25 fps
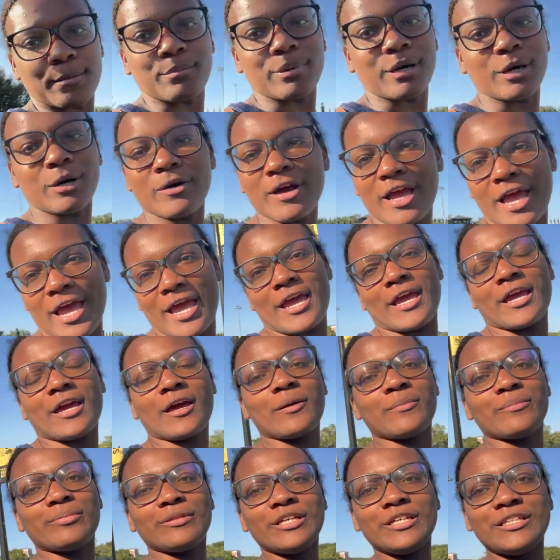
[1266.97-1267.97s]
boat had
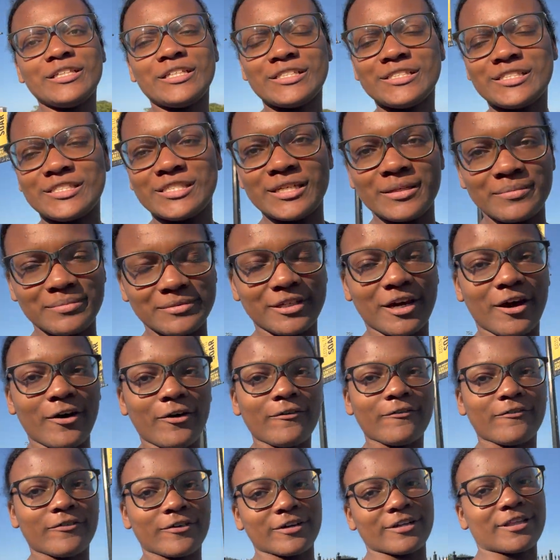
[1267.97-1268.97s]
completely tipped
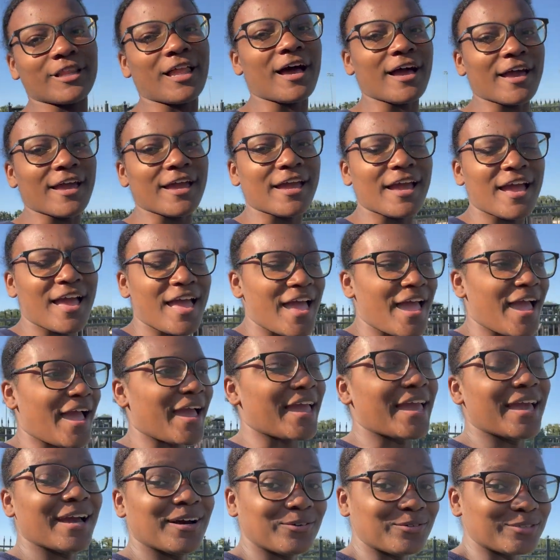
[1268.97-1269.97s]
over. Like
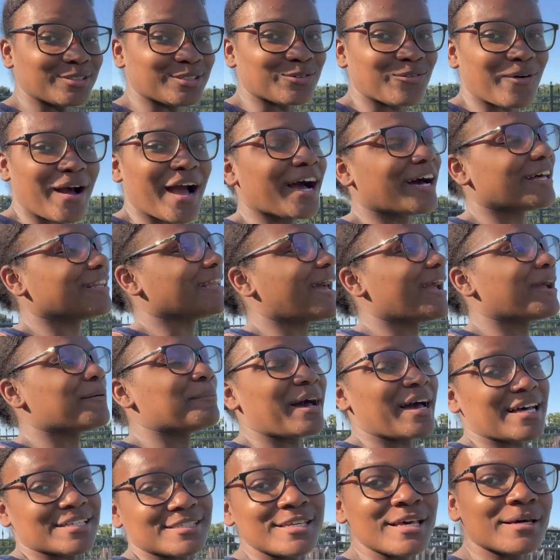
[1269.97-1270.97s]
it was wild. Like
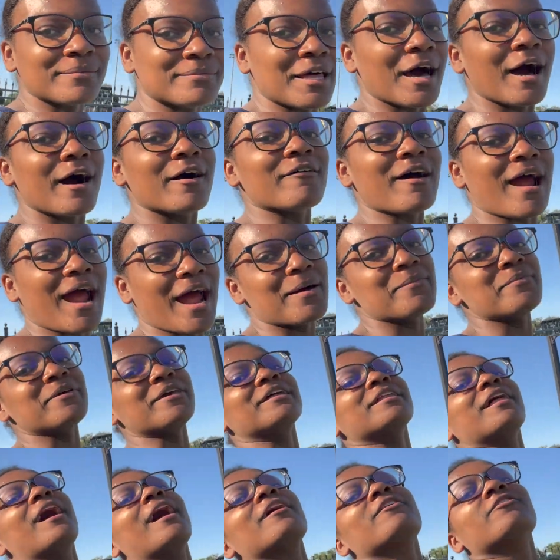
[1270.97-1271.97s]
by tipped over, I
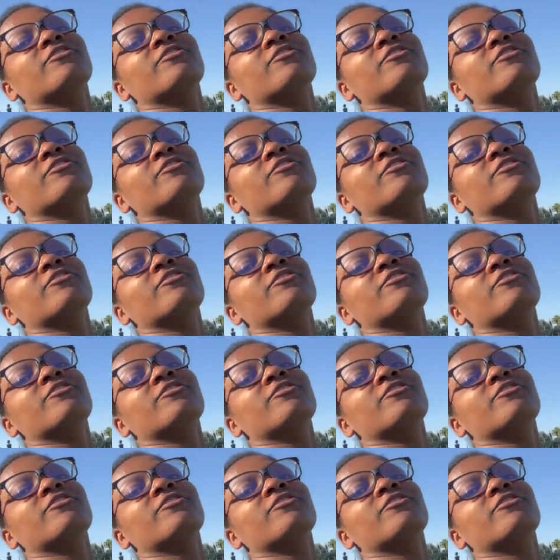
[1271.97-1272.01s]
mean like